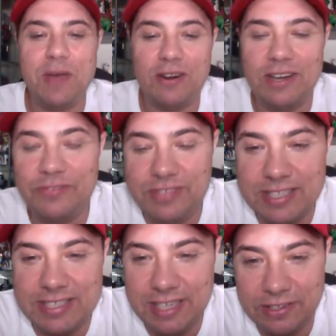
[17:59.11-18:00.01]
if
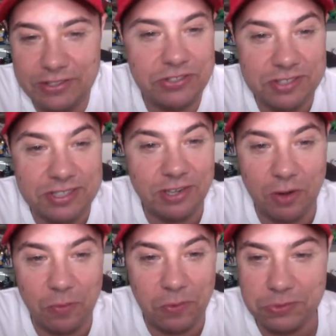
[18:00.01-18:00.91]
Disney understood Star
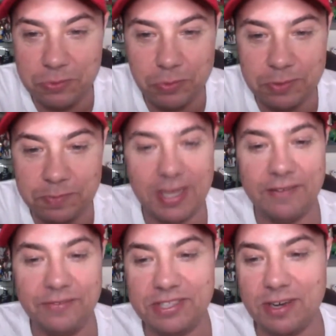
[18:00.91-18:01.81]
Wars, we wouldn't be having
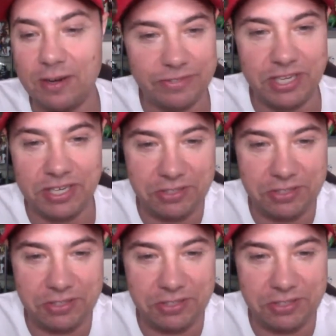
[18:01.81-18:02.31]
this conversation right